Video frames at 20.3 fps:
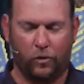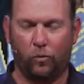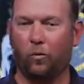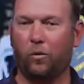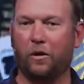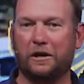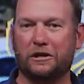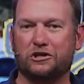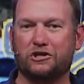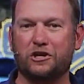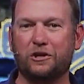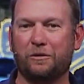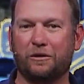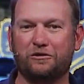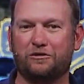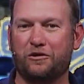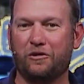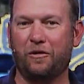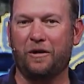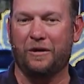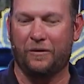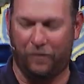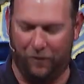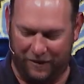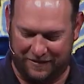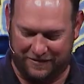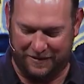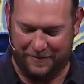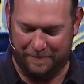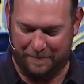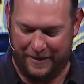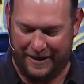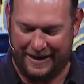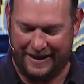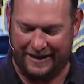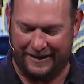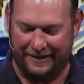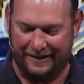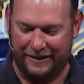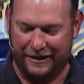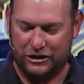What she was doing wasn't
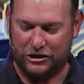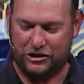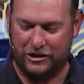bad.